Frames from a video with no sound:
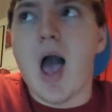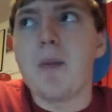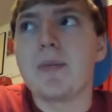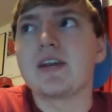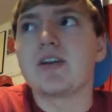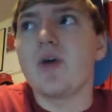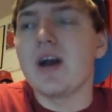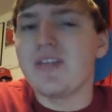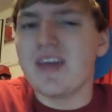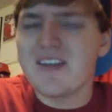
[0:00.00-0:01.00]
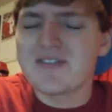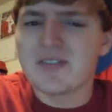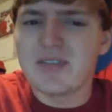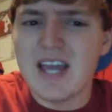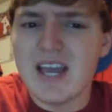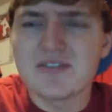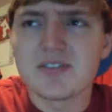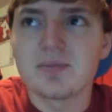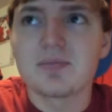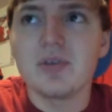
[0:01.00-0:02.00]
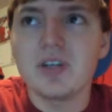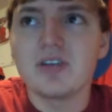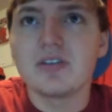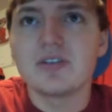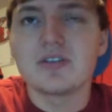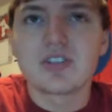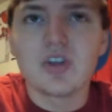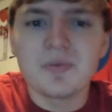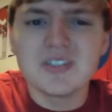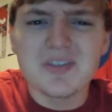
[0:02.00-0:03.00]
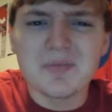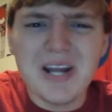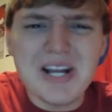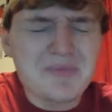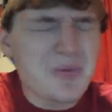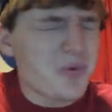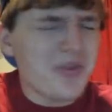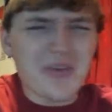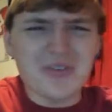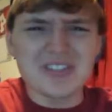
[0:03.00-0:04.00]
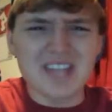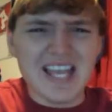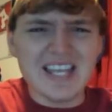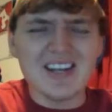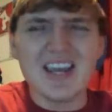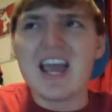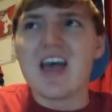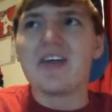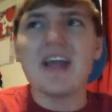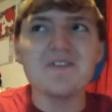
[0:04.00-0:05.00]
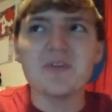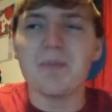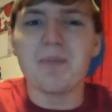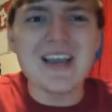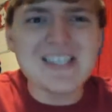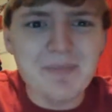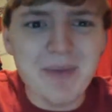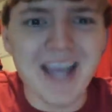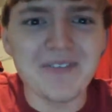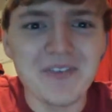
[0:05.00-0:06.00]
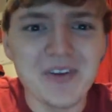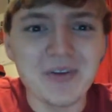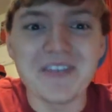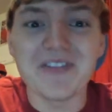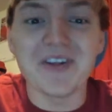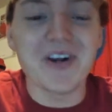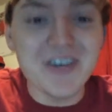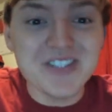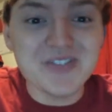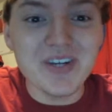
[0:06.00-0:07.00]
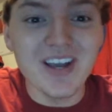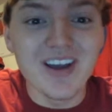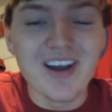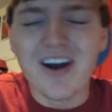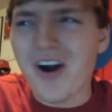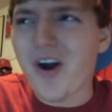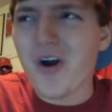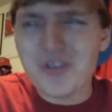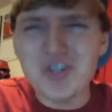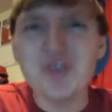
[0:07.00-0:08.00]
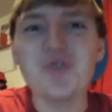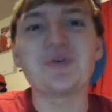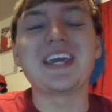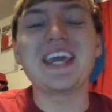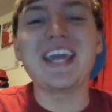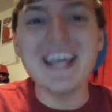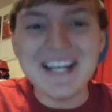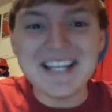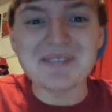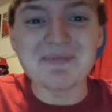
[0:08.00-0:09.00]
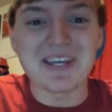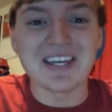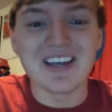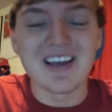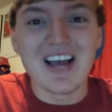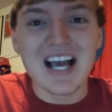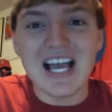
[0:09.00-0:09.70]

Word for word: I mean, I know I have to have some. They have some pretty good skill position players, but what they're saying, they have the best backfield in the country. Are you kidding me?